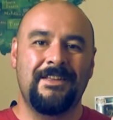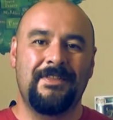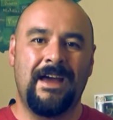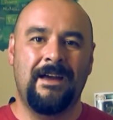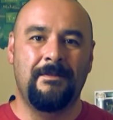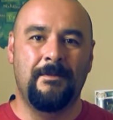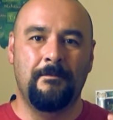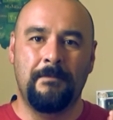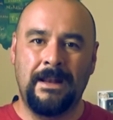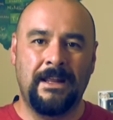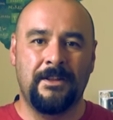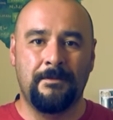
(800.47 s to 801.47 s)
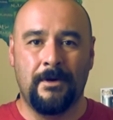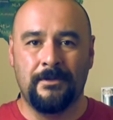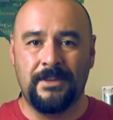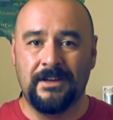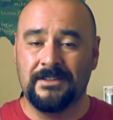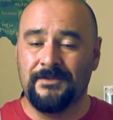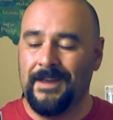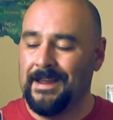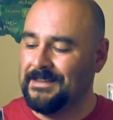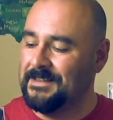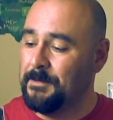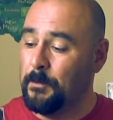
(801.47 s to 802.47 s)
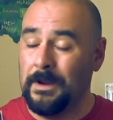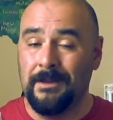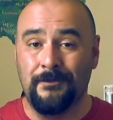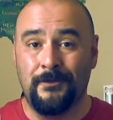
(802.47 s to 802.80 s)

that many of the Bone Thugs fans have been waiting